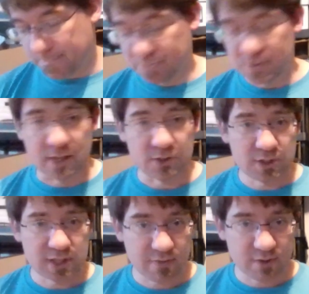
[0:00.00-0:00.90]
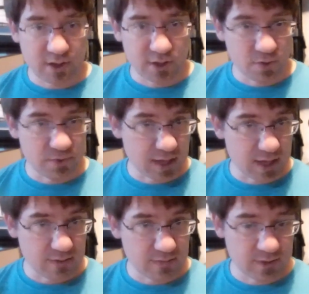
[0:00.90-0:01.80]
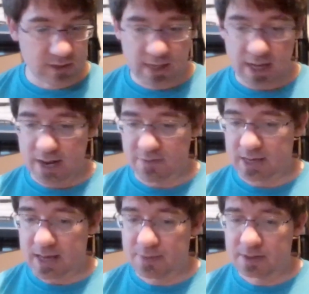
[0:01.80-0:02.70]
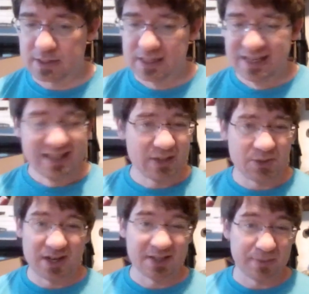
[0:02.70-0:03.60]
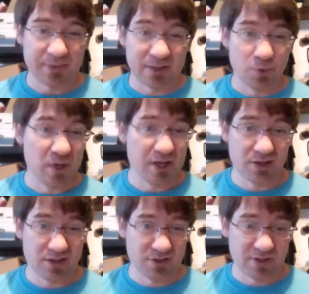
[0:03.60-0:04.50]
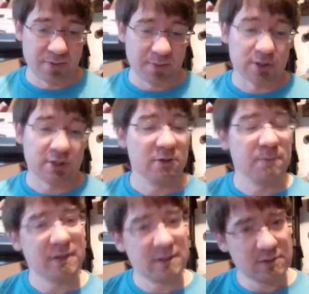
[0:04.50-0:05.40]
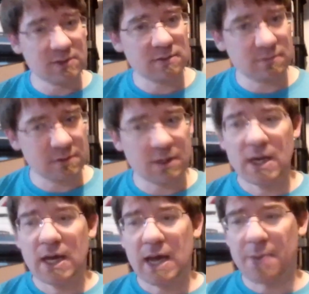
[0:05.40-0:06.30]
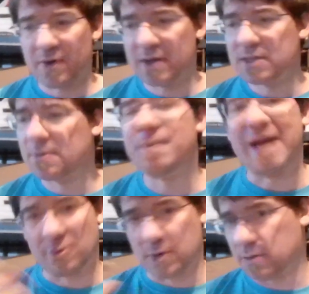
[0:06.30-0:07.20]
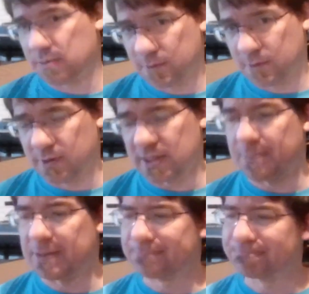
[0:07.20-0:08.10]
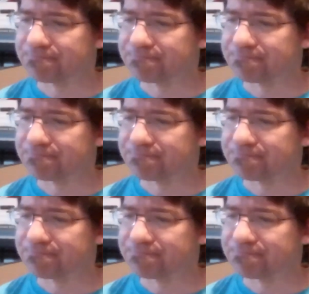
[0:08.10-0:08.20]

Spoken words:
Okay, so just have a note then of that having happened. This is not something that we could contribute much to, but it's providing some of the background of what's happening.